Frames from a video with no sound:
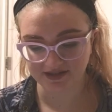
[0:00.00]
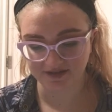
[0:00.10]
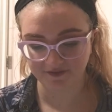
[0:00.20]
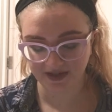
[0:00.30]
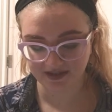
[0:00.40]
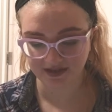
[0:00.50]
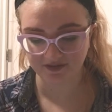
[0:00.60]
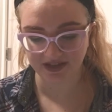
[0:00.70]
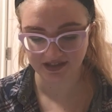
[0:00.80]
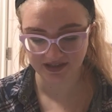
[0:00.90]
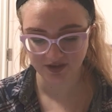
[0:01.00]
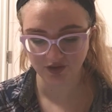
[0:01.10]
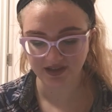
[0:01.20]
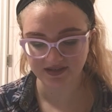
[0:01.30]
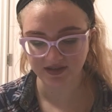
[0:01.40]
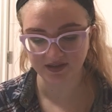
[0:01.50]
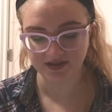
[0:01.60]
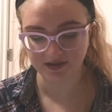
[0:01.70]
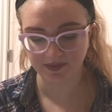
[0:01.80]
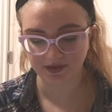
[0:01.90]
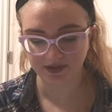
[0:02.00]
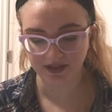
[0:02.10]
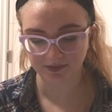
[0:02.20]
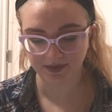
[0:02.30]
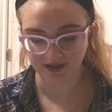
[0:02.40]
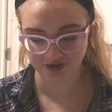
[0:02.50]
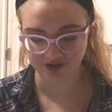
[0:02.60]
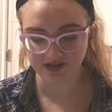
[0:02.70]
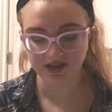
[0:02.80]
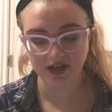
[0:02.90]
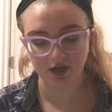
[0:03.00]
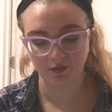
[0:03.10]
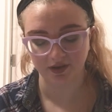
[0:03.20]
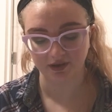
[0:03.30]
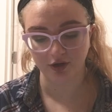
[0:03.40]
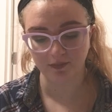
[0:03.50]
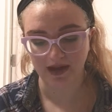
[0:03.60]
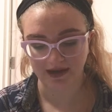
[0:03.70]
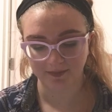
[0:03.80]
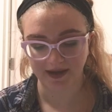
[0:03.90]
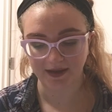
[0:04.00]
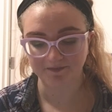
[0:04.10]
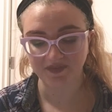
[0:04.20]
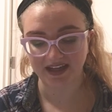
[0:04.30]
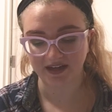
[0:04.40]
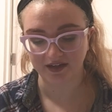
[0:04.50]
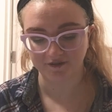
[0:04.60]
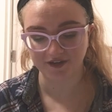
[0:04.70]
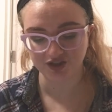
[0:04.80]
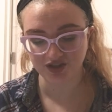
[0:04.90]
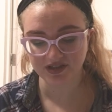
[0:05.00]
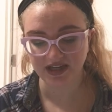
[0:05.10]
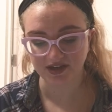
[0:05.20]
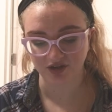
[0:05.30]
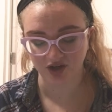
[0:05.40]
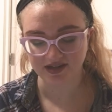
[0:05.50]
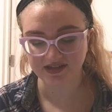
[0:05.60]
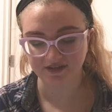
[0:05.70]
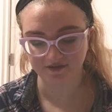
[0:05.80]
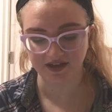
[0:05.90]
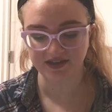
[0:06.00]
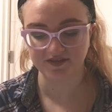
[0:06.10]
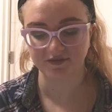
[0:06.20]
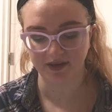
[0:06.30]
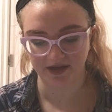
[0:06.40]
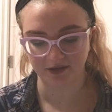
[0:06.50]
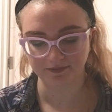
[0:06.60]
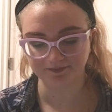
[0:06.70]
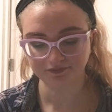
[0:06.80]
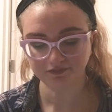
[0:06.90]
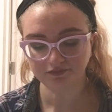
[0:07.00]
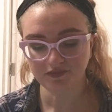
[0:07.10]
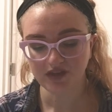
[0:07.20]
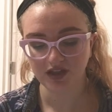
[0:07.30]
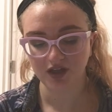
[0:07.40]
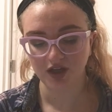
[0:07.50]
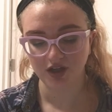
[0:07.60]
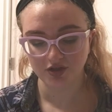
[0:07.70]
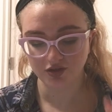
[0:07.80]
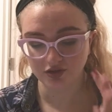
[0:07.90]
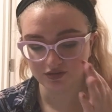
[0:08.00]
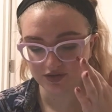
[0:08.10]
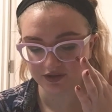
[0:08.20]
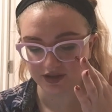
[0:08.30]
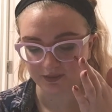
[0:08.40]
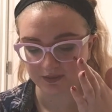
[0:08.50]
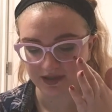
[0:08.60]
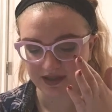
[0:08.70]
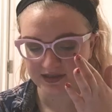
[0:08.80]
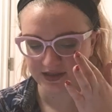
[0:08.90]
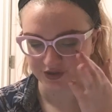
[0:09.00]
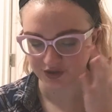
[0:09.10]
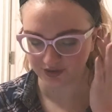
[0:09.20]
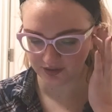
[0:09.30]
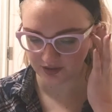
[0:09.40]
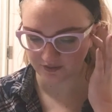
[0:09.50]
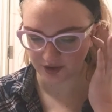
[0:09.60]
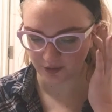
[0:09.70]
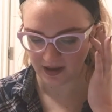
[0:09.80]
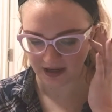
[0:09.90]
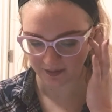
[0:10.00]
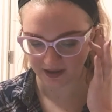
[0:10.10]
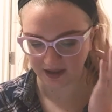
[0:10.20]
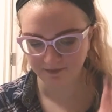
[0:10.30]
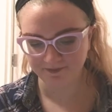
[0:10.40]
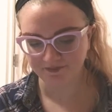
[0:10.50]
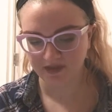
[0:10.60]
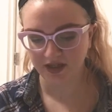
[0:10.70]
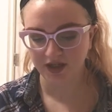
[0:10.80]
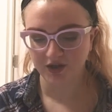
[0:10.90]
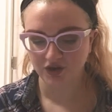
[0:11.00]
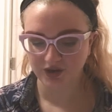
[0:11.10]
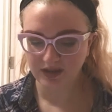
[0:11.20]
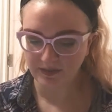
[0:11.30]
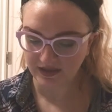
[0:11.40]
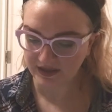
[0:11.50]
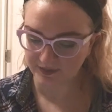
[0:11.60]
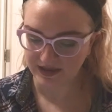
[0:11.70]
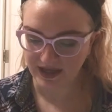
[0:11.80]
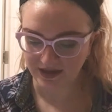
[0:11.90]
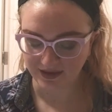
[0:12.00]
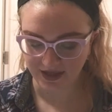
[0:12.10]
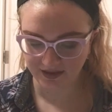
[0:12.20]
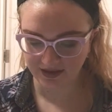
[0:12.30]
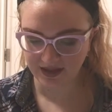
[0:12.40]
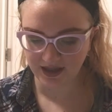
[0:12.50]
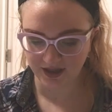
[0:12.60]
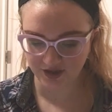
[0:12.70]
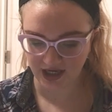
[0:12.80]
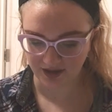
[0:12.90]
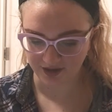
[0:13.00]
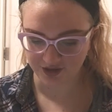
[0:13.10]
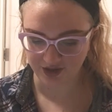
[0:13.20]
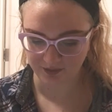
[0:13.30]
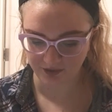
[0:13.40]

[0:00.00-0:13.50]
is effective in decreasing disability in patients with low back pain in an efficient and cost-effective manner. Due to the complex nature of low back pain, treatment can be a lengthy and challenging